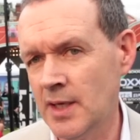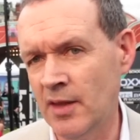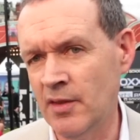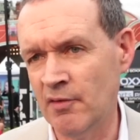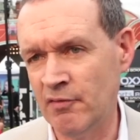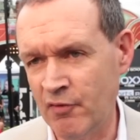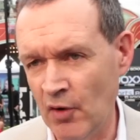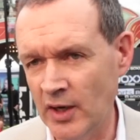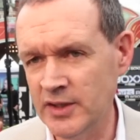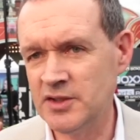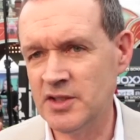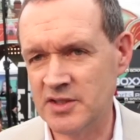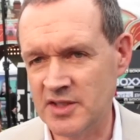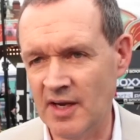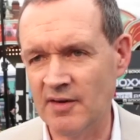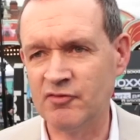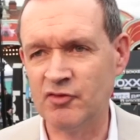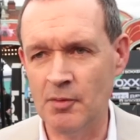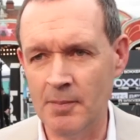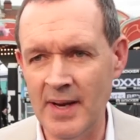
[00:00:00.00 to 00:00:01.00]
And the fighters
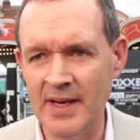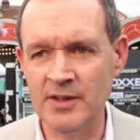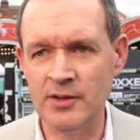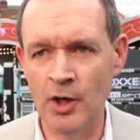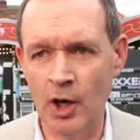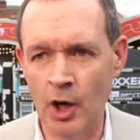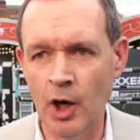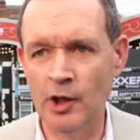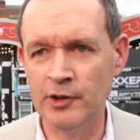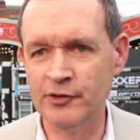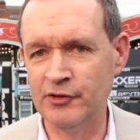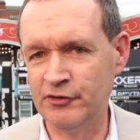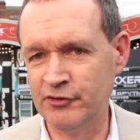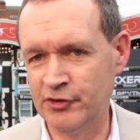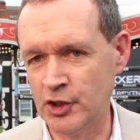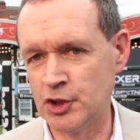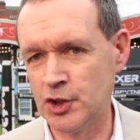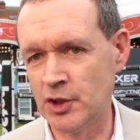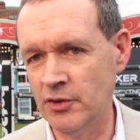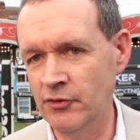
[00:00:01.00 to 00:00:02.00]
have to make the hard
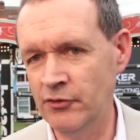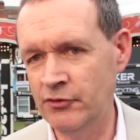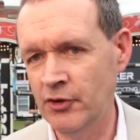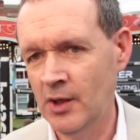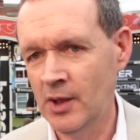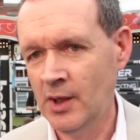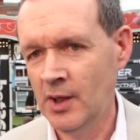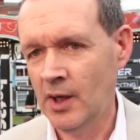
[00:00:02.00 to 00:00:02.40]
decisions,